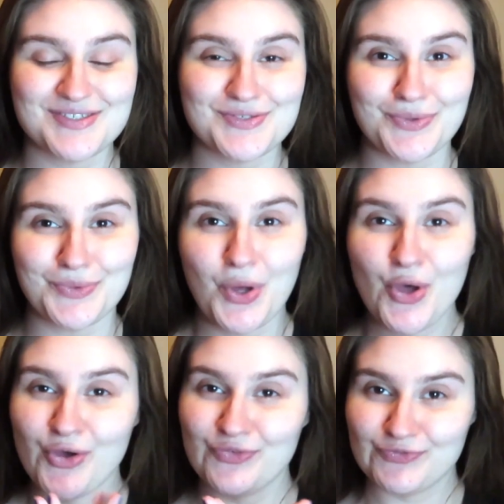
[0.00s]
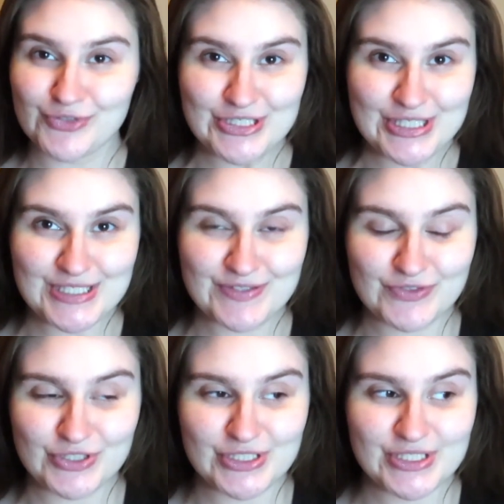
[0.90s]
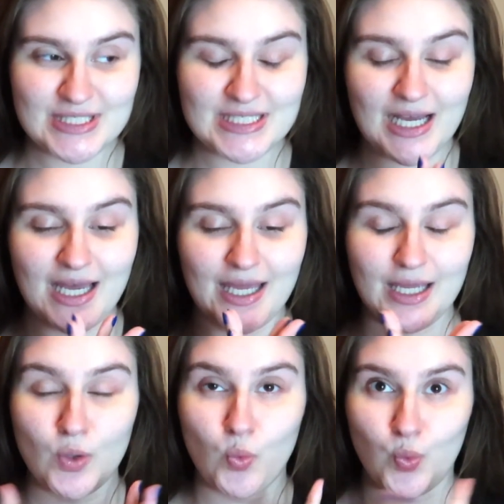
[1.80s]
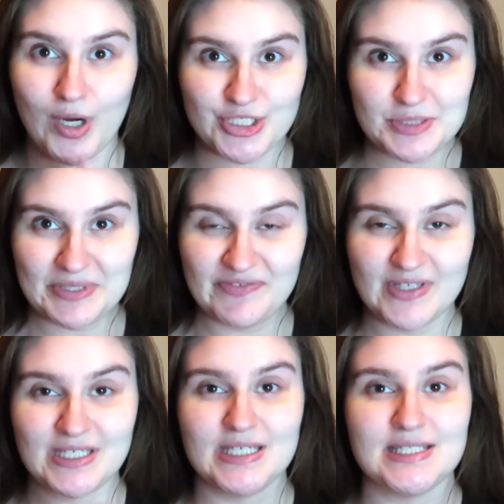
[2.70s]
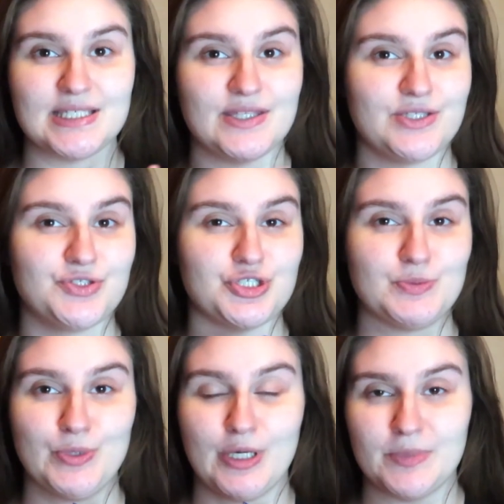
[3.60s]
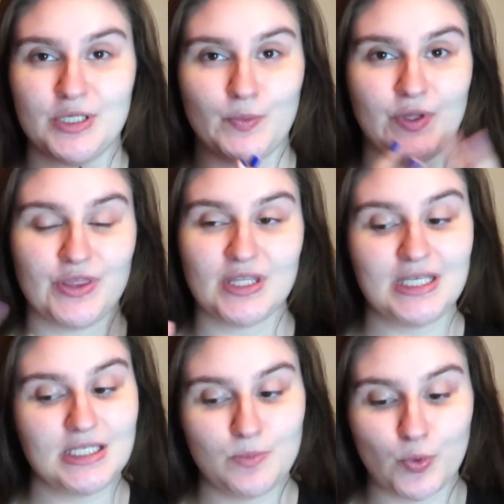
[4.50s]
so first things first, I washed my face and then just prepped it with any